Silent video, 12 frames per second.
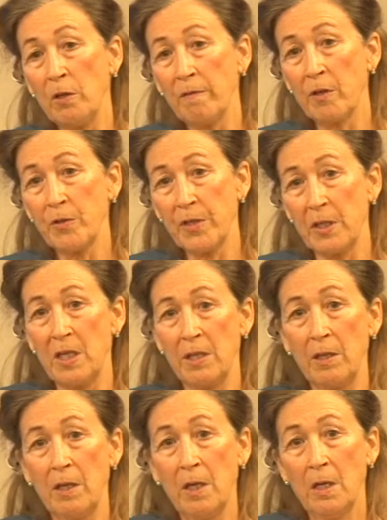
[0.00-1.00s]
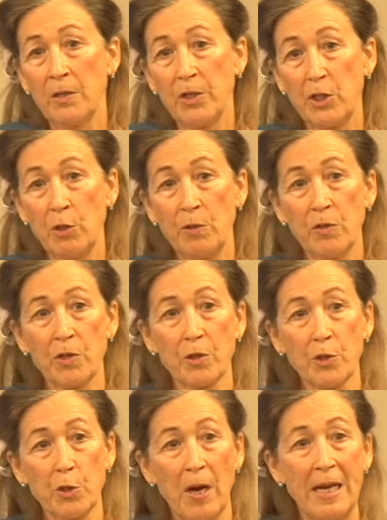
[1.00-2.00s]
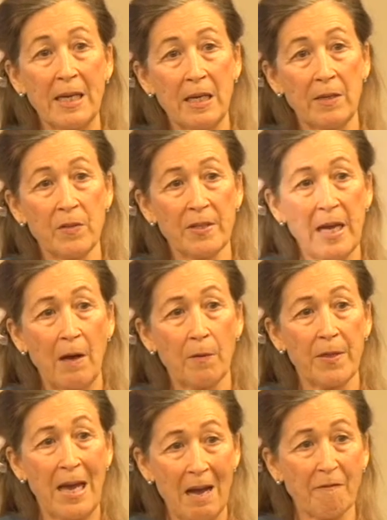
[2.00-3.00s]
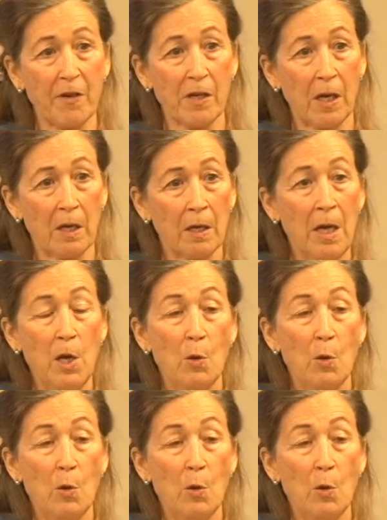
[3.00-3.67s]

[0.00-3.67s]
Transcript: university students are striking in South Africa